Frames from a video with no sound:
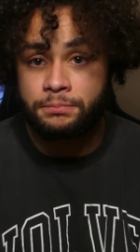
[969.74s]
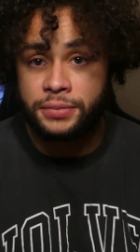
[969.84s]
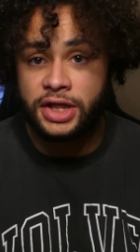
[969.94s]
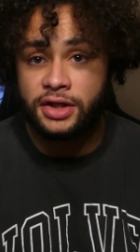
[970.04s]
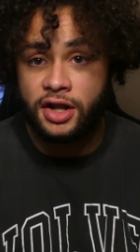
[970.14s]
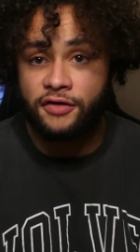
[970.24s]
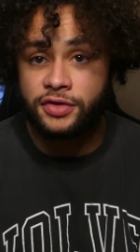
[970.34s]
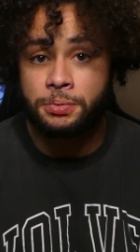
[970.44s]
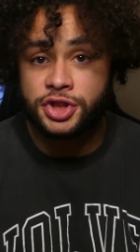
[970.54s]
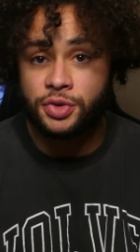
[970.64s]
be enough
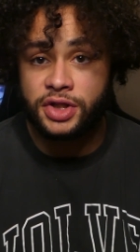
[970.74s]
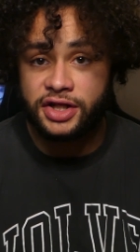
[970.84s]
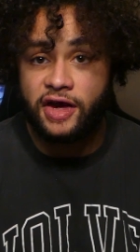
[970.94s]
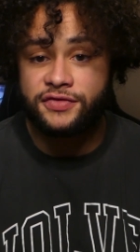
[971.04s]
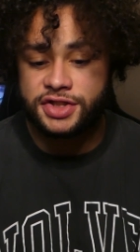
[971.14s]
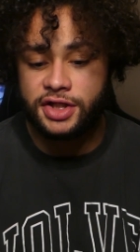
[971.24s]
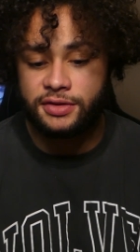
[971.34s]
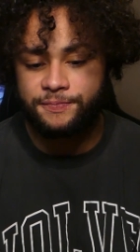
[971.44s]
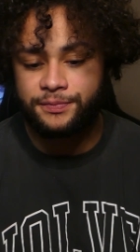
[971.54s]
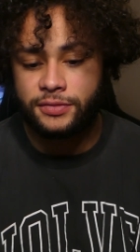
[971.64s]
to put you in a deficit.
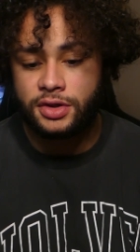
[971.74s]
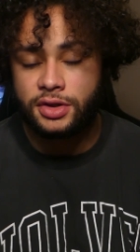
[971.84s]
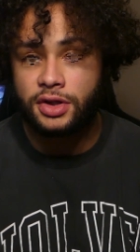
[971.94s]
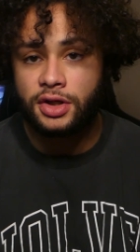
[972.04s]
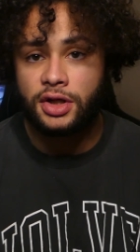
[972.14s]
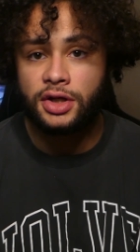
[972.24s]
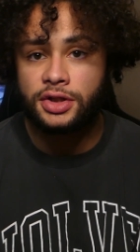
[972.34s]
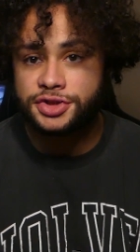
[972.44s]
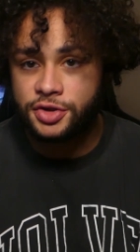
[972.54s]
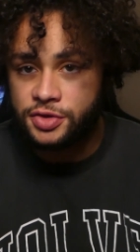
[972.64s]

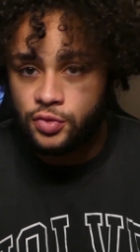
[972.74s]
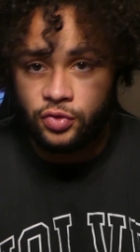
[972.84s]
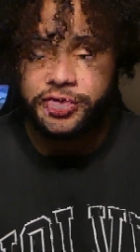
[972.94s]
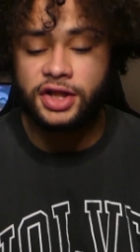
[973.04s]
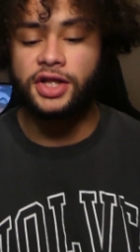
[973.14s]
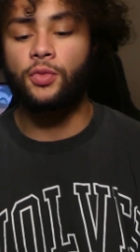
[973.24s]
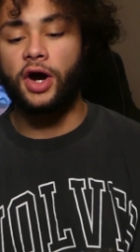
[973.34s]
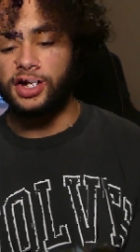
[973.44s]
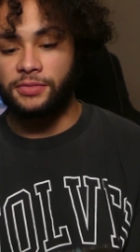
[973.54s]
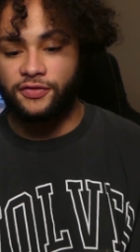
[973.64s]
So you really
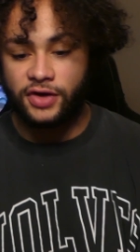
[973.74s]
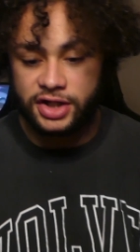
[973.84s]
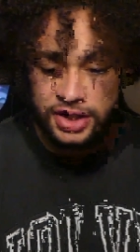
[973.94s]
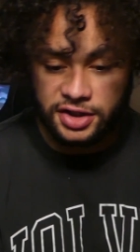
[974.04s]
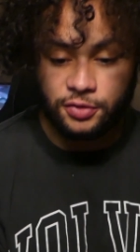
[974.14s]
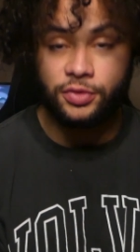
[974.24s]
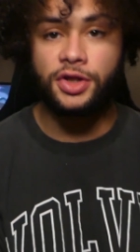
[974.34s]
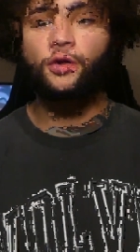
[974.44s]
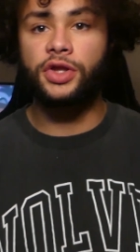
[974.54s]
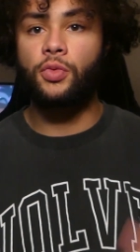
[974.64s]
want to be fucking,
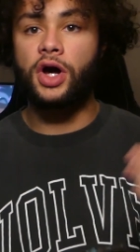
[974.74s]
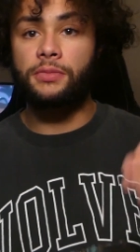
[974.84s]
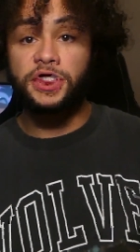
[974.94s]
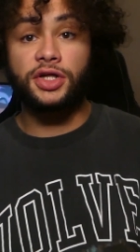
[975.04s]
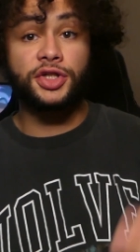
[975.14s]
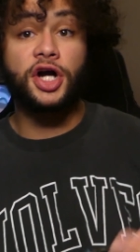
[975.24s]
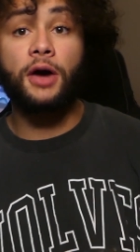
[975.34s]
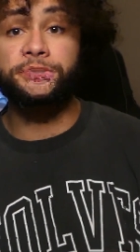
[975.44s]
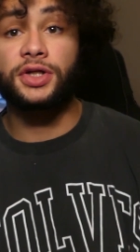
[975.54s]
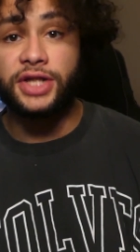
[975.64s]
you really want to be on
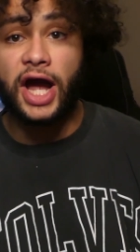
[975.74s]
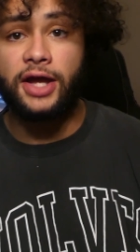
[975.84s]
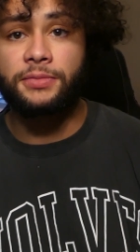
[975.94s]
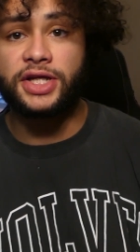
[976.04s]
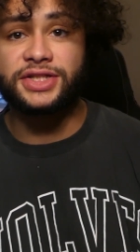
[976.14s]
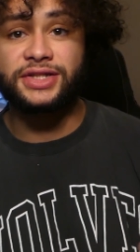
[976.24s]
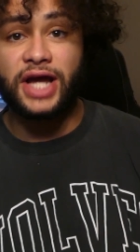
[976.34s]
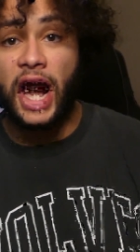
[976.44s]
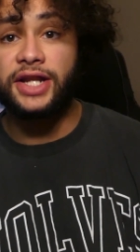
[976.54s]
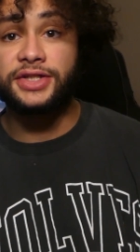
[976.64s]
top of your diet, because the
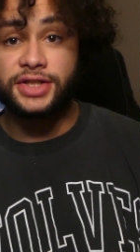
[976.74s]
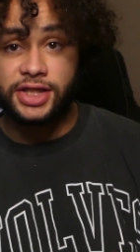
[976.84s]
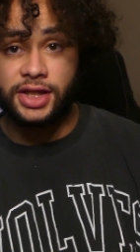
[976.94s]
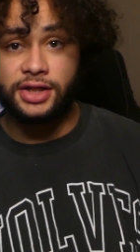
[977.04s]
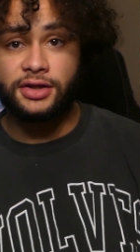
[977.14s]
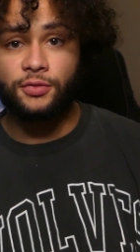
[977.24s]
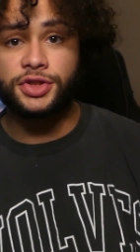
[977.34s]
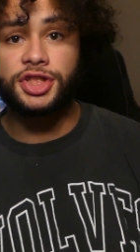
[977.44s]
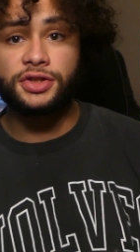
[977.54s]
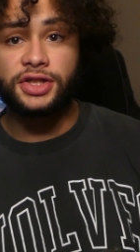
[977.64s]
diet is key.
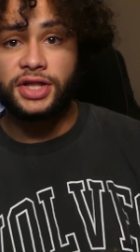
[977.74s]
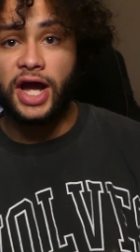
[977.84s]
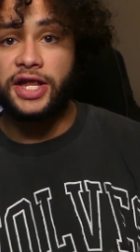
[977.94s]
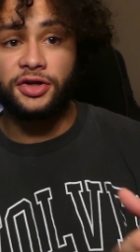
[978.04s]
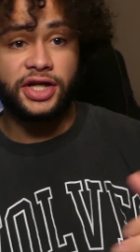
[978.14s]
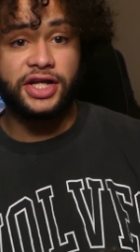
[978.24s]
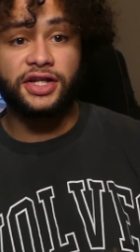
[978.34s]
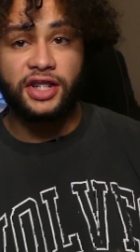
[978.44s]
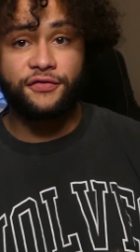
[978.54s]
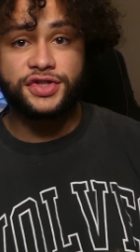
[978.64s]
Once you're in the diet, you're
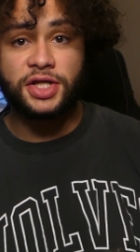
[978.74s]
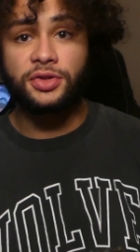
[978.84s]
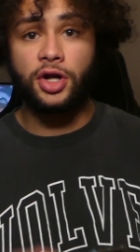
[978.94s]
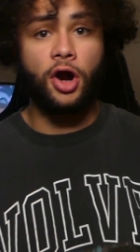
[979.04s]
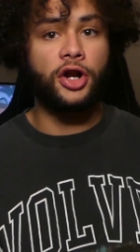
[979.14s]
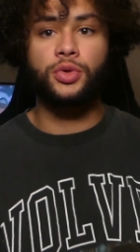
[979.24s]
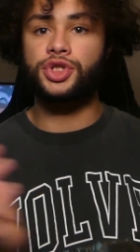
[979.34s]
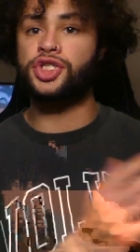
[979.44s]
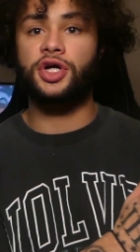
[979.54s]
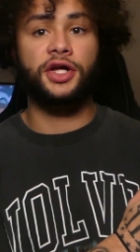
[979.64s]
eating a deficit, the cardio
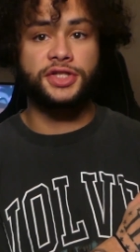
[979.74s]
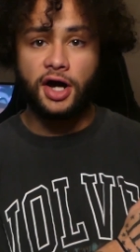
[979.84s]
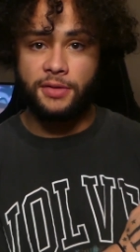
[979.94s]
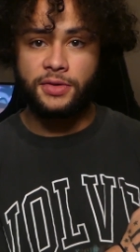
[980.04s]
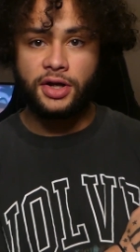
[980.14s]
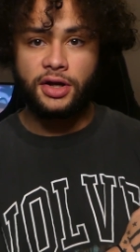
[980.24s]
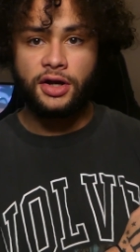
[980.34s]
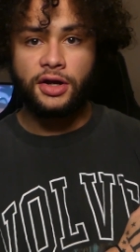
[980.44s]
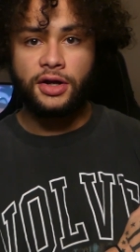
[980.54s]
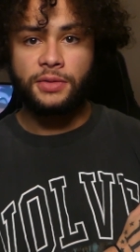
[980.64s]
is just on top,
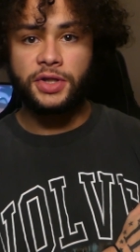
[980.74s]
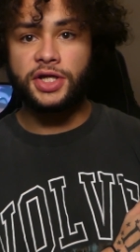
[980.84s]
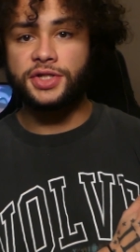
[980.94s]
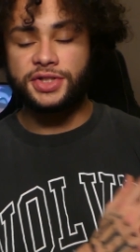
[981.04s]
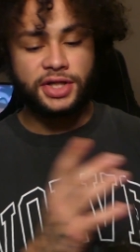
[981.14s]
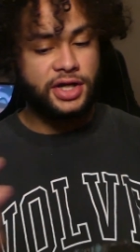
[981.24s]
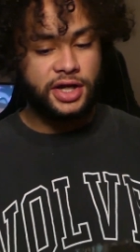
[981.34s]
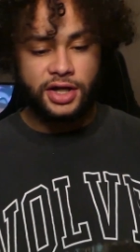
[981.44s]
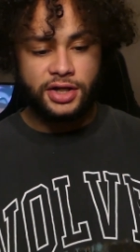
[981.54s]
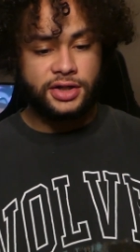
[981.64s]
because
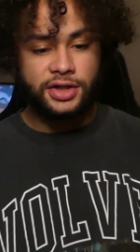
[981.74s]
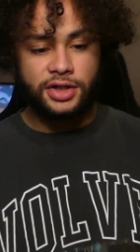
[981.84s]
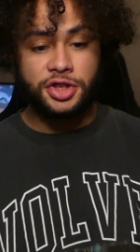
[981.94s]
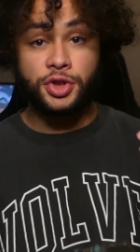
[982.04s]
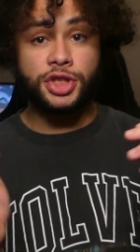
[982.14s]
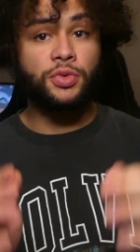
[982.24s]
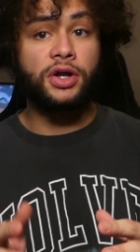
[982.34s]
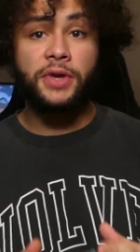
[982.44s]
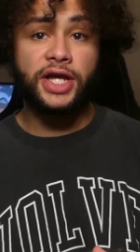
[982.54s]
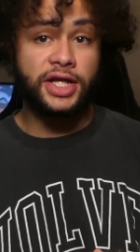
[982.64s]
you just
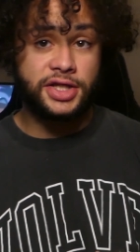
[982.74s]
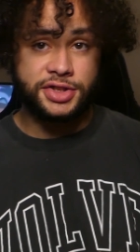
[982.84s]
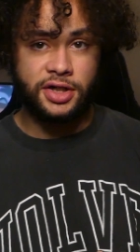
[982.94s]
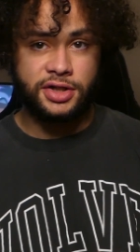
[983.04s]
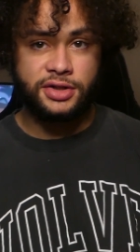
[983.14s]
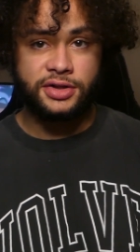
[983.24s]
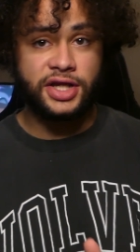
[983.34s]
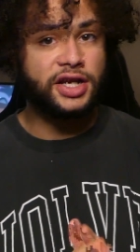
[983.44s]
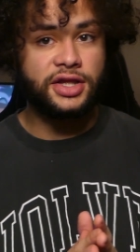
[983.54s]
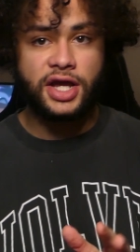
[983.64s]
want to make it easier. At the
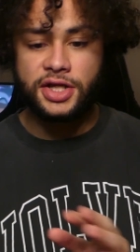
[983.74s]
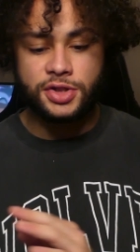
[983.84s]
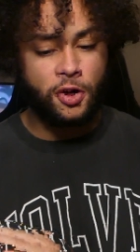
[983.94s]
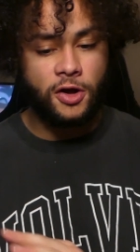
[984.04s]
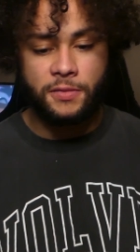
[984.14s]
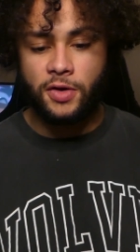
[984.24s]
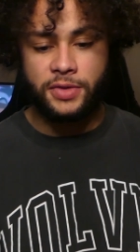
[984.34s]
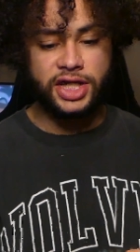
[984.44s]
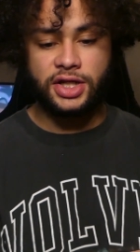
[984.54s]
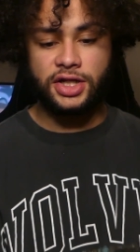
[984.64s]
end of the day, it's all about
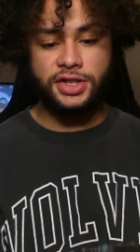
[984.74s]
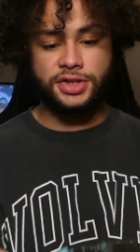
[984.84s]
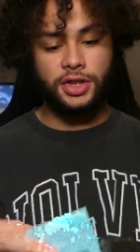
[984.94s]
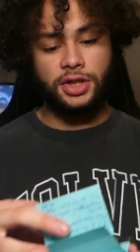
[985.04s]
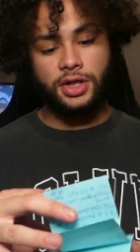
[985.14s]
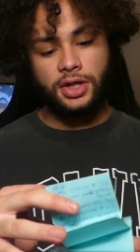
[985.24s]
making it easier.